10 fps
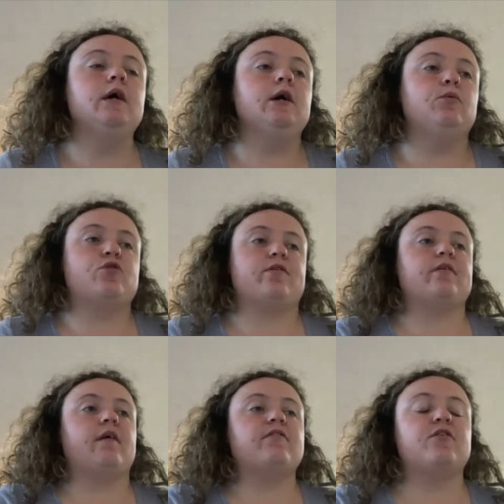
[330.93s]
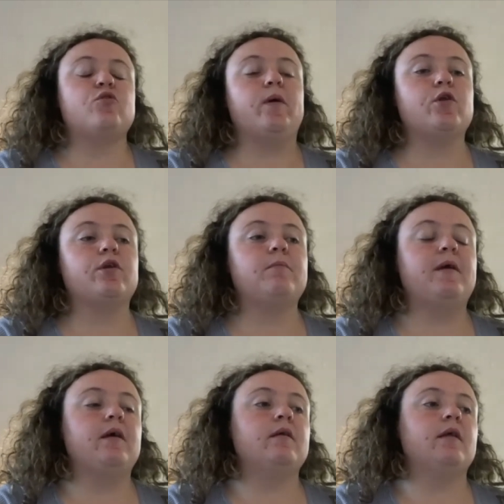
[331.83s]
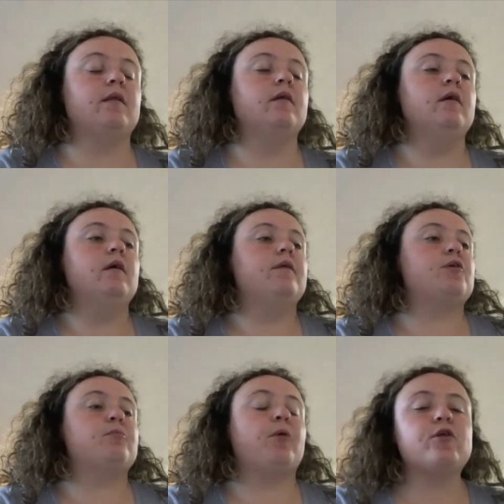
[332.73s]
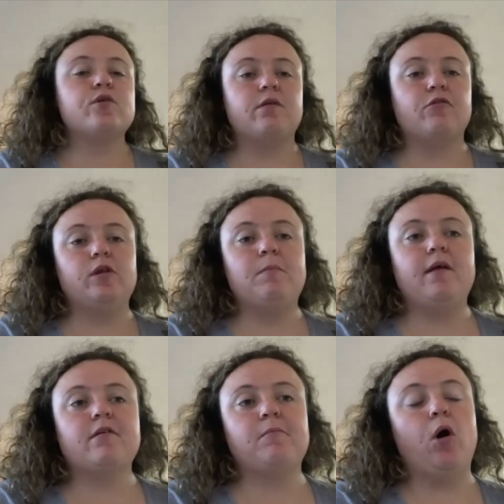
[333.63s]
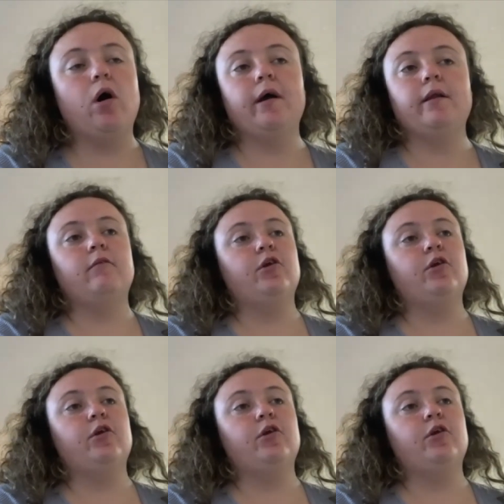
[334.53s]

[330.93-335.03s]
which is a tough situation to be in. And the depression is really based upon,